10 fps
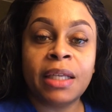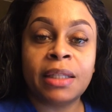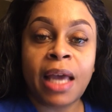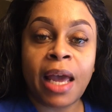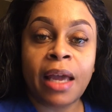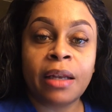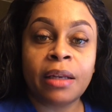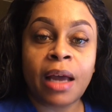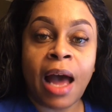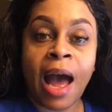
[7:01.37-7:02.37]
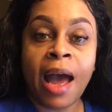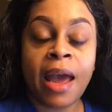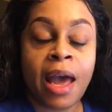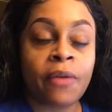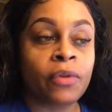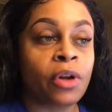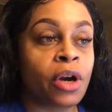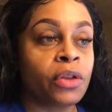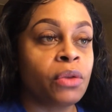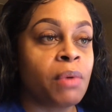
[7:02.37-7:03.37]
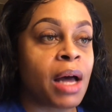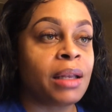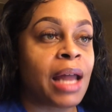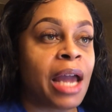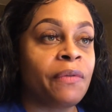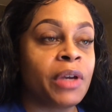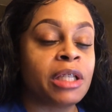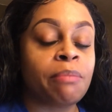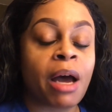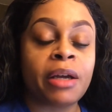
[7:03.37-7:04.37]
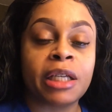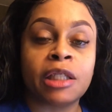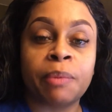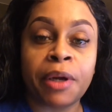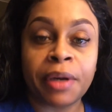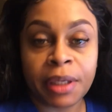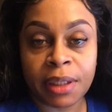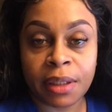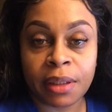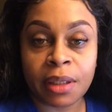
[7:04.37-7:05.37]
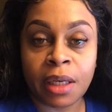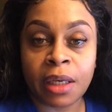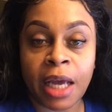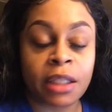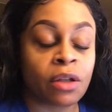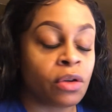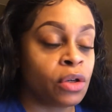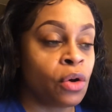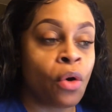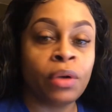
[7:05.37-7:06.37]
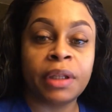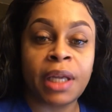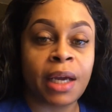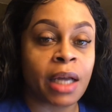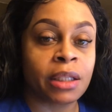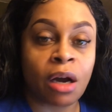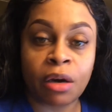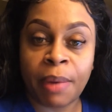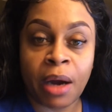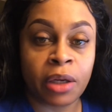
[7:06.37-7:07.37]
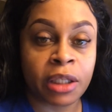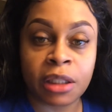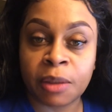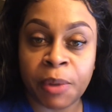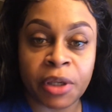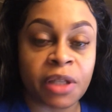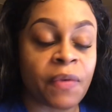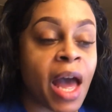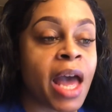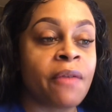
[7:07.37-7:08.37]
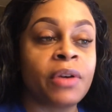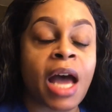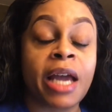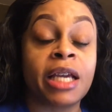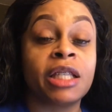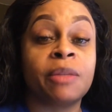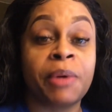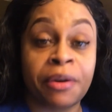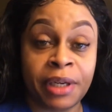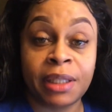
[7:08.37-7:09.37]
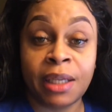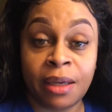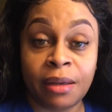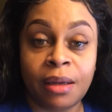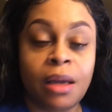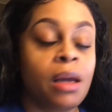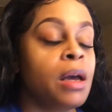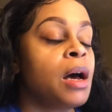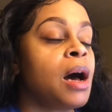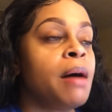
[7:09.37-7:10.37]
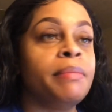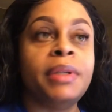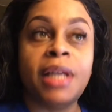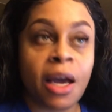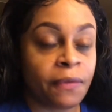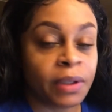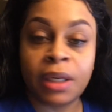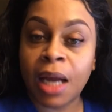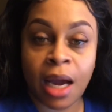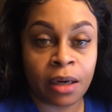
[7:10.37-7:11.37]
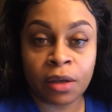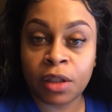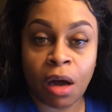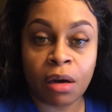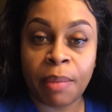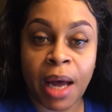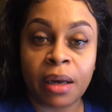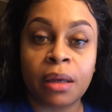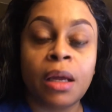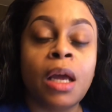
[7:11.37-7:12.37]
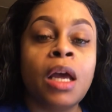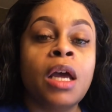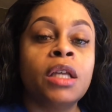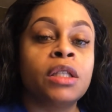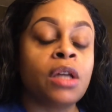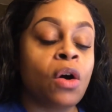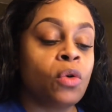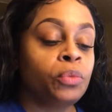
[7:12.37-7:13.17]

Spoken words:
that I have learned throughout life is about experiences. That's the only thing I talk about, is experience. If I have not experienced it, I'm definitely not going to talk about it. So